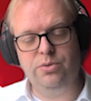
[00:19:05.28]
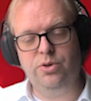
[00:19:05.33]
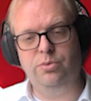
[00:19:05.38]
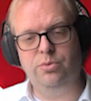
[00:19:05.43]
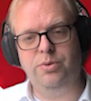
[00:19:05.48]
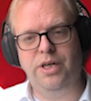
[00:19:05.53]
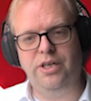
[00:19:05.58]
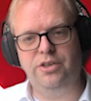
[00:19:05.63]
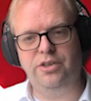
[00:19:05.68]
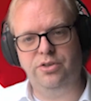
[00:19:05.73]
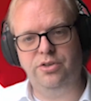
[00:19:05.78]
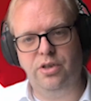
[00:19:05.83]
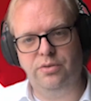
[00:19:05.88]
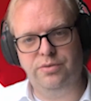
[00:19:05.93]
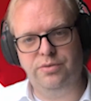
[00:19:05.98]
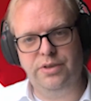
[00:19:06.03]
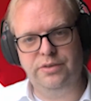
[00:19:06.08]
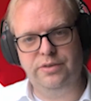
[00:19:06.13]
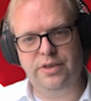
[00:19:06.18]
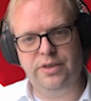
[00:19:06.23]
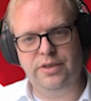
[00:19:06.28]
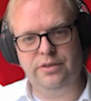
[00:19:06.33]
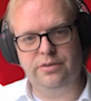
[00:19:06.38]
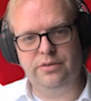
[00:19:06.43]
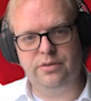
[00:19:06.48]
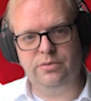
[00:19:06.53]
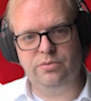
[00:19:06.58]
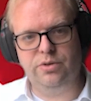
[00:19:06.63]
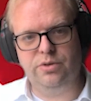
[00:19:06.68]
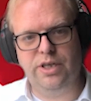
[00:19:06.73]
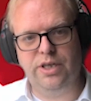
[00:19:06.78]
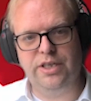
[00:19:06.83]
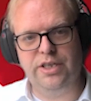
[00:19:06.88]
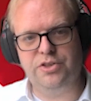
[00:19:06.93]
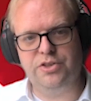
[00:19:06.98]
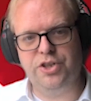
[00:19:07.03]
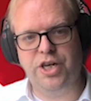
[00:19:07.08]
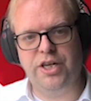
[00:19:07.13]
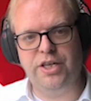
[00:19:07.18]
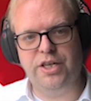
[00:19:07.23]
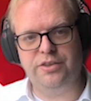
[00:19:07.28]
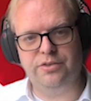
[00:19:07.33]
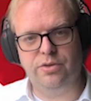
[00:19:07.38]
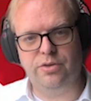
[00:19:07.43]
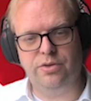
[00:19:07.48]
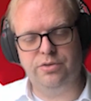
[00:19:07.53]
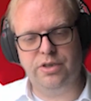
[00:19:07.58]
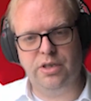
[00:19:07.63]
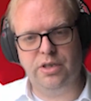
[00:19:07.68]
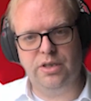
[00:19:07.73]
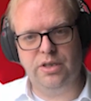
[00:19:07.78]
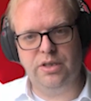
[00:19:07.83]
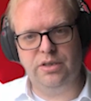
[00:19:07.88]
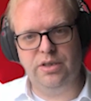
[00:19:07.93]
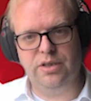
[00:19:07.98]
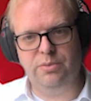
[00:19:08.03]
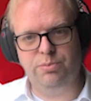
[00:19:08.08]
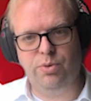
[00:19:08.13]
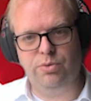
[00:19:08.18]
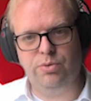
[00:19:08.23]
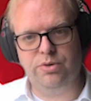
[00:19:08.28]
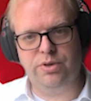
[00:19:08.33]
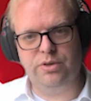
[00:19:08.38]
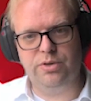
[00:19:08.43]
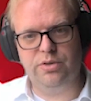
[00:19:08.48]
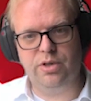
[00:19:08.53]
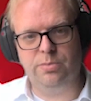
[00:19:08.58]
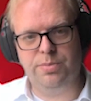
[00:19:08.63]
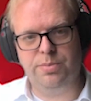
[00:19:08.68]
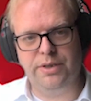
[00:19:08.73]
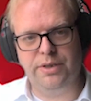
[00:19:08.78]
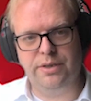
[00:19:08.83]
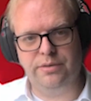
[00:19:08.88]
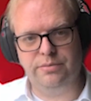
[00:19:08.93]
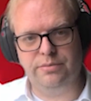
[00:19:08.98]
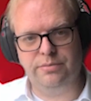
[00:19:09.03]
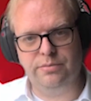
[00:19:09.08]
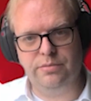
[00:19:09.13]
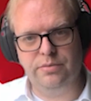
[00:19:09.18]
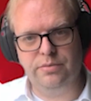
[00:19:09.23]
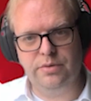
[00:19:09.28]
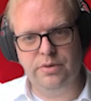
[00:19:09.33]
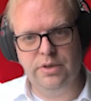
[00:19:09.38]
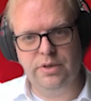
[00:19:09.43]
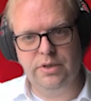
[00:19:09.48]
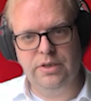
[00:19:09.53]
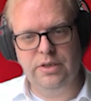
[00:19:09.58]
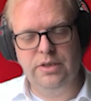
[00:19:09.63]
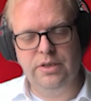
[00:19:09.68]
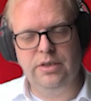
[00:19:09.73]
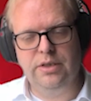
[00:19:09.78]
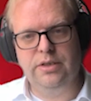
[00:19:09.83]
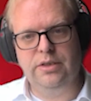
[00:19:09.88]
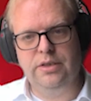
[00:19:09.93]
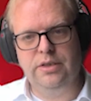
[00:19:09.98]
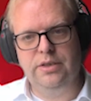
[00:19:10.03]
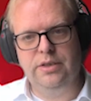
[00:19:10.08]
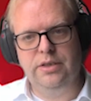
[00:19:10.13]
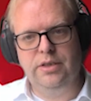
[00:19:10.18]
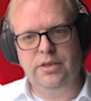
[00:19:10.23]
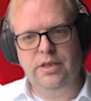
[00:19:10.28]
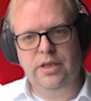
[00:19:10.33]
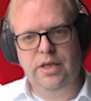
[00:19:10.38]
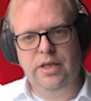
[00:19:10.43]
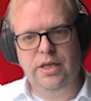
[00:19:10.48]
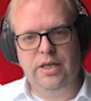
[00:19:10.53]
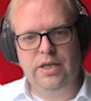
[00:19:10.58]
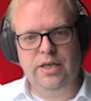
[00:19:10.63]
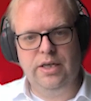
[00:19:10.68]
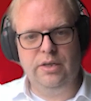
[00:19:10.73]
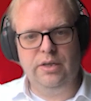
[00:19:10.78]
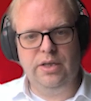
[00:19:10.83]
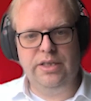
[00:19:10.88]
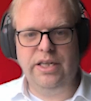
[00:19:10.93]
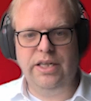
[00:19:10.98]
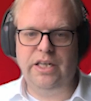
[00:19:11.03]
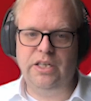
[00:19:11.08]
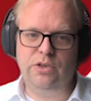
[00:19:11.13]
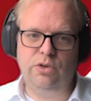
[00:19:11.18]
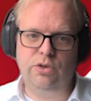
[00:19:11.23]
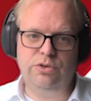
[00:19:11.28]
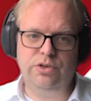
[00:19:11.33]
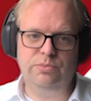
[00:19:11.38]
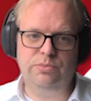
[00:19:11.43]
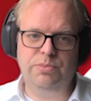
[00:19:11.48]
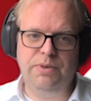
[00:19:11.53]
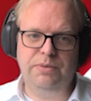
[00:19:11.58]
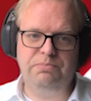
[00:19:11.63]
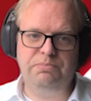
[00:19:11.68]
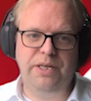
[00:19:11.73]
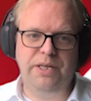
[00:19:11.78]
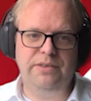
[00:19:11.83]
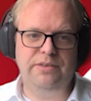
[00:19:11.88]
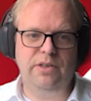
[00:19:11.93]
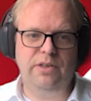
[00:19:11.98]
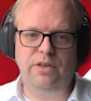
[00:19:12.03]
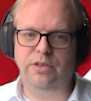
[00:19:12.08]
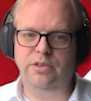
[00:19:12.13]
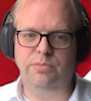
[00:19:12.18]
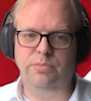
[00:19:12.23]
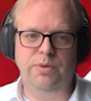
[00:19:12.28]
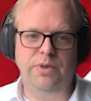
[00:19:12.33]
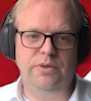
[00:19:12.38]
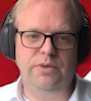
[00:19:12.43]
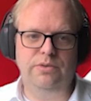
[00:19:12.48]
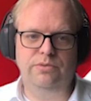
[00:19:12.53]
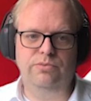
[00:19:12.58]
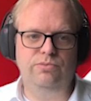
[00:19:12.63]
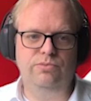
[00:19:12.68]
do you manage all of these things? So NHI is also an important topic. And then it also depends a lot about,